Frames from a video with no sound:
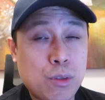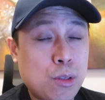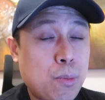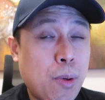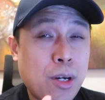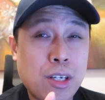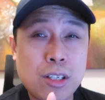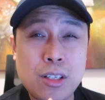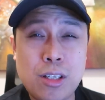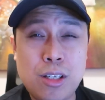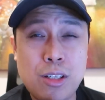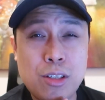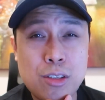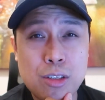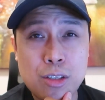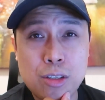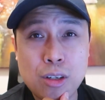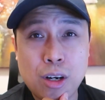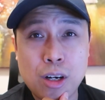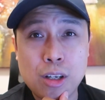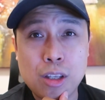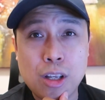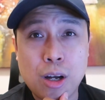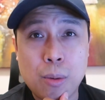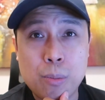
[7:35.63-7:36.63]
especially in
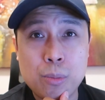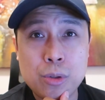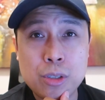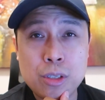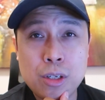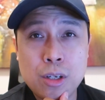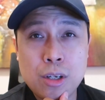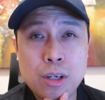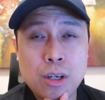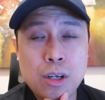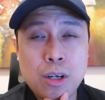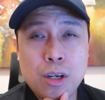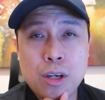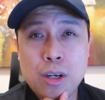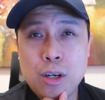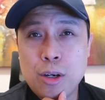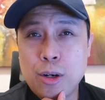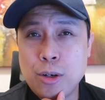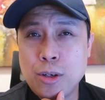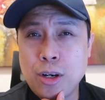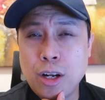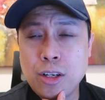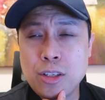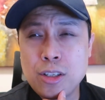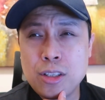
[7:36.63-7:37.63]
startups,
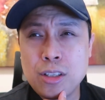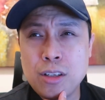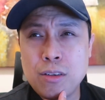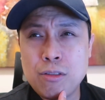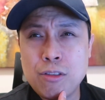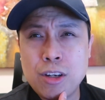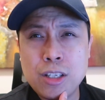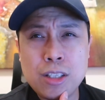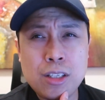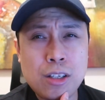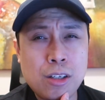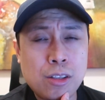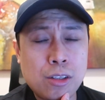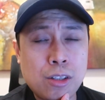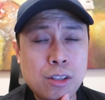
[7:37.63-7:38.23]
you're not just investing